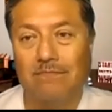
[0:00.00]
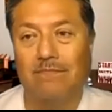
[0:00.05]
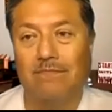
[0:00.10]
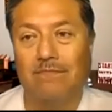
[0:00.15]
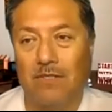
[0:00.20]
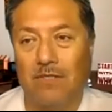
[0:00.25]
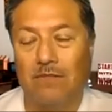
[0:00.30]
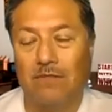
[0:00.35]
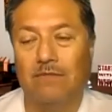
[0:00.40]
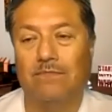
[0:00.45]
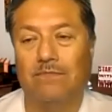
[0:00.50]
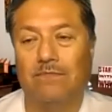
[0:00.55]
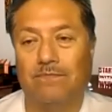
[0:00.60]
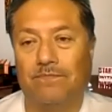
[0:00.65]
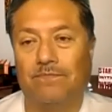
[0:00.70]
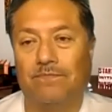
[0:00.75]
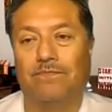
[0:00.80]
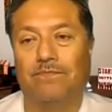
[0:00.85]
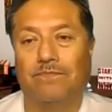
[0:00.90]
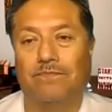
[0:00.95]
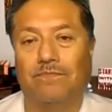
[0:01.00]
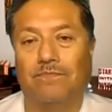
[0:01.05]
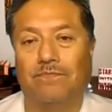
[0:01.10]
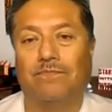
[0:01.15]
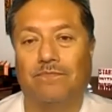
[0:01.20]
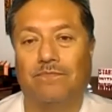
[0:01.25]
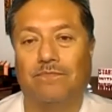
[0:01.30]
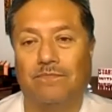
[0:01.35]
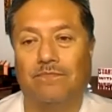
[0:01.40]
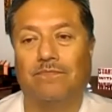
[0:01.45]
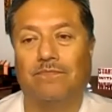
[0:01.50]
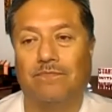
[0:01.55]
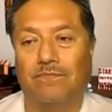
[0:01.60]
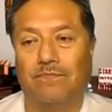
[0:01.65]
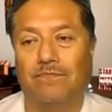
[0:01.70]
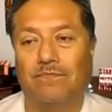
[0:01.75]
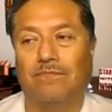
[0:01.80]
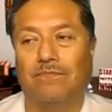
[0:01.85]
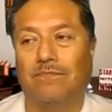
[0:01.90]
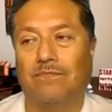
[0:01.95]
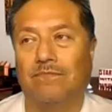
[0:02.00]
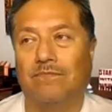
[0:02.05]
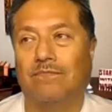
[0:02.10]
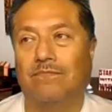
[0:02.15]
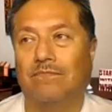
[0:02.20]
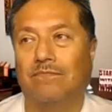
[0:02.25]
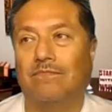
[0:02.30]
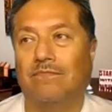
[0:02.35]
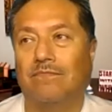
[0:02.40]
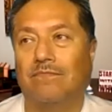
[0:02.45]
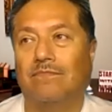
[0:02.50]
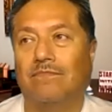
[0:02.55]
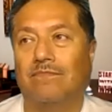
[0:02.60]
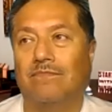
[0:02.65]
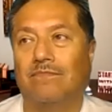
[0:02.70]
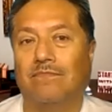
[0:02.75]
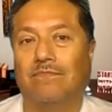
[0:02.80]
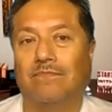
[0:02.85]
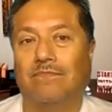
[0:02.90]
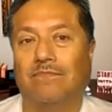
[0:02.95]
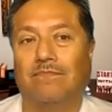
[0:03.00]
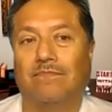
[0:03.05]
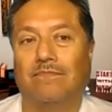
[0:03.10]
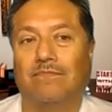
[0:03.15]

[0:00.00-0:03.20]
[no speech]